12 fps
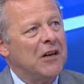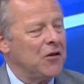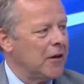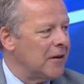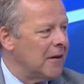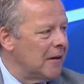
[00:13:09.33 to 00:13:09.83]

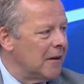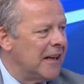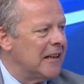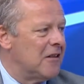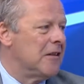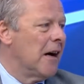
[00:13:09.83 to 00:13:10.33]
measured
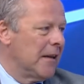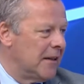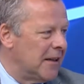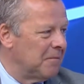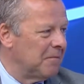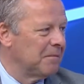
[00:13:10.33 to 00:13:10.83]
gets
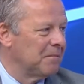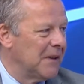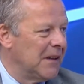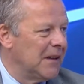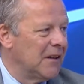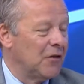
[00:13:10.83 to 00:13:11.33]
done.
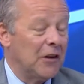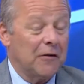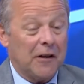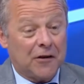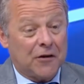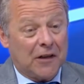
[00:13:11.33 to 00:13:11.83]
Mm. There
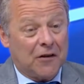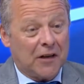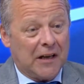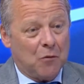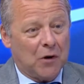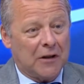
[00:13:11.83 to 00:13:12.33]
are others that
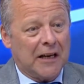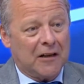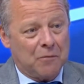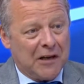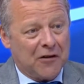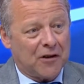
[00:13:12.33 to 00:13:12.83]
say what
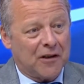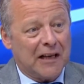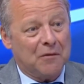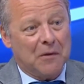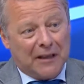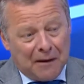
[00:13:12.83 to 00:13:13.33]
gets measured
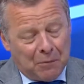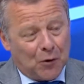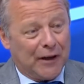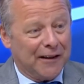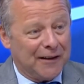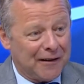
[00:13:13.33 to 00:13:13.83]
gets
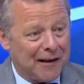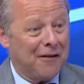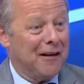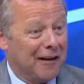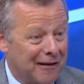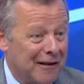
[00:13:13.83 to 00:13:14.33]
manipulated. I
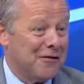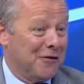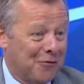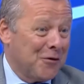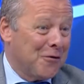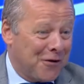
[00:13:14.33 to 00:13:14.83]
think there's a
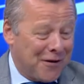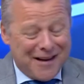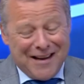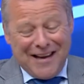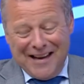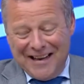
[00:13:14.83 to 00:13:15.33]
truth
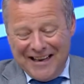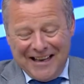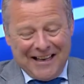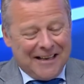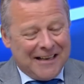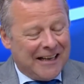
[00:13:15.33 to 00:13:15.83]

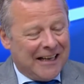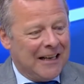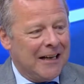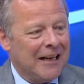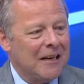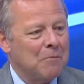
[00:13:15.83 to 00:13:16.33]
in
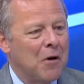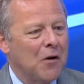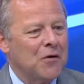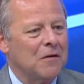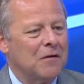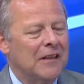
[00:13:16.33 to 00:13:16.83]

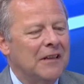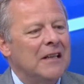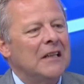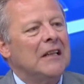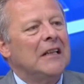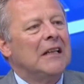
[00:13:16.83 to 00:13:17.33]
both of it.
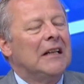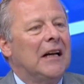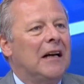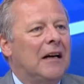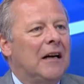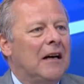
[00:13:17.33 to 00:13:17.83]

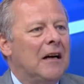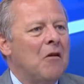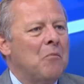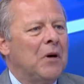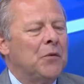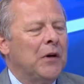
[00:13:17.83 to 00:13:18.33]

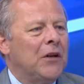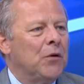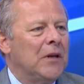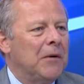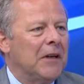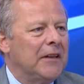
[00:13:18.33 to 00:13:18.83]
But what you
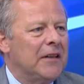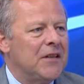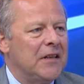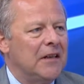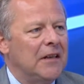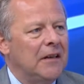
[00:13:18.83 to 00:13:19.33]
typically
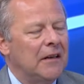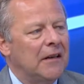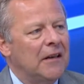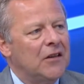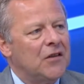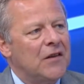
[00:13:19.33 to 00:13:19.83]
see
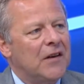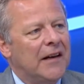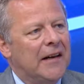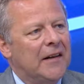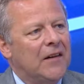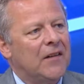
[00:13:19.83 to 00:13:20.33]
is
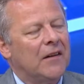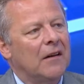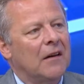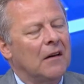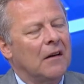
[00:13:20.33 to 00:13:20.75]
that